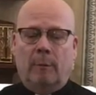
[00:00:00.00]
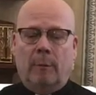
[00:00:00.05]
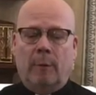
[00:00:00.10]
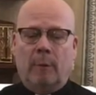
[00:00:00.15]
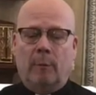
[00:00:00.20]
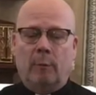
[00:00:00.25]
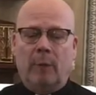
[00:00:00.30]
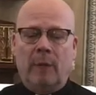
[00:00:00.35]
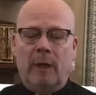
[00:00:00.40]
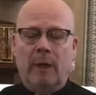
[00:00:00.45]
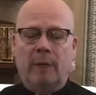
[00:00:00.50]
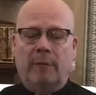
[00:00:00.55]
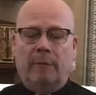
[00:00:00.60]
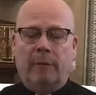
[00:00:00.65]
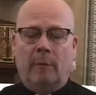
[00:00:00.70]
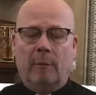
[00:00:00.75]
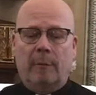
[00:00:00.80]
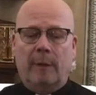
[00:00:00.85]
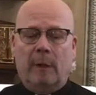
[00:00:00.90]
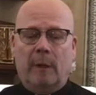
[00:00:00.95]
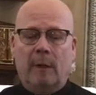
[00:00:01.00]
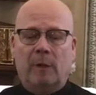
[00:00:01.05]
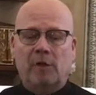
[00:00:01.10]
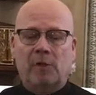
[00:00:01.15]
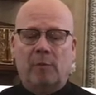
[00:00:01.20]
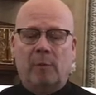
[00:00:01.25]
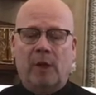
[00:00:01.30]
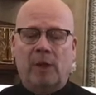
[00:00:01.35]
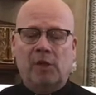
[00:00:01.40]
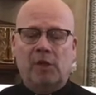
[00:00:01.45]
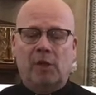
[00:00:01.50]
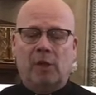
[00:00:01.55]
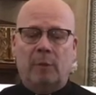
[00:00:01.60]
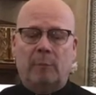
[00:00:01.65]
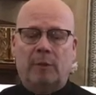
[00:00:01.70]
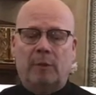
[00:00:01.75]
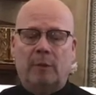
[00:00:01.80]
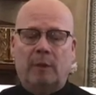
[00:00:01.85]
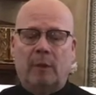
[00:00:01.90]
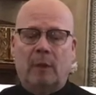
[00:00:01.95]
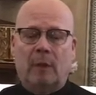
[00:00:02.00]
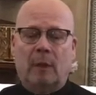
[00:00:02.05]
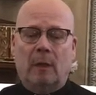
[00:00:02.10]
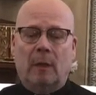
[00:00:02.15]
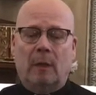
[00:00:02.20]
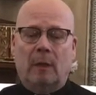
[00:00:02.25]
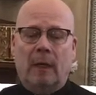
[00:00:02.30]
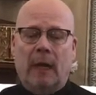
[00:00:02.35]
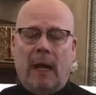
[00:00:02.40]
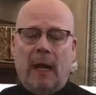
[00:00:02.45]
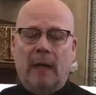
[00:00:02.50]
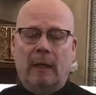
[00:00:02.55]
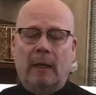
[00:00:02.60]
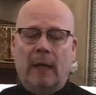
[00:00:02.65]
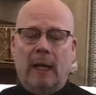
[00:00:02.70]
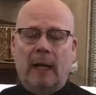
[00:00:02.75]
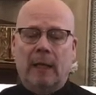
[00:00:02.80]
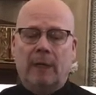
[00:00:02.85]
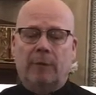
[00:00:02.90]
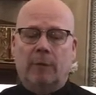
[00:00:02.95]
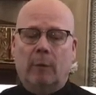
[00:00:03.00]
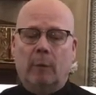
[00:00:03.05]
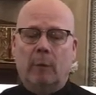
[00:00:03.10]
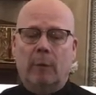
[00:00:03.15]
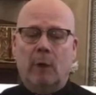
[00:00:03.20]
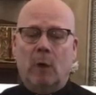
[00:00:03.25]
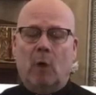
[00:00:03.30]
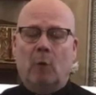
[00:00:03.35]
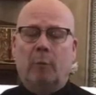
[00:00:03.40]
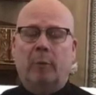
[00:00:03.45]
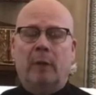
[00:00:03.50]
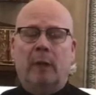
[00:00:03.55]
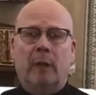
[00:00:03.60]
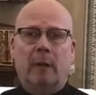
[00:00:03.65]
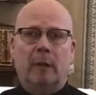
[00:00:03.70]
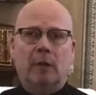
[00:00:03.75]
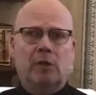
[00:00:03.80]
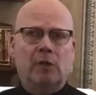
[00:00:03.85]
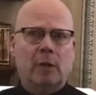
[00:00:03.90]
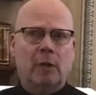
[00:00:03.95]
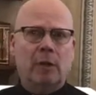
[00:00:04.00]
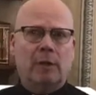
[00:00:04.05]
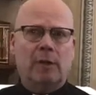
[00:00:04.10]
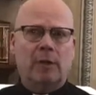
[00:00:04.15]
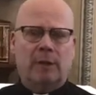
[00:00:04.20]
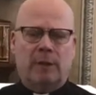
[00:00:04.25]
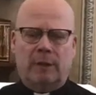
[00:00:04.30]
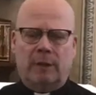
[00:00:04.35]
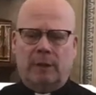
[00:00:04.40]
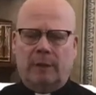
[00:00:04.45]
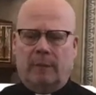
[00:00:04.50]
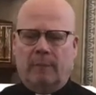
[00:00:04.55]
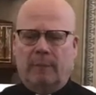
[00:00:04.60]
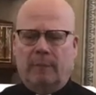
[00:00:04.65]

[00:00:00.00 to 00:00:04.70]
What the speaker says: read from the Archbishop's guidelines for reopening the churches.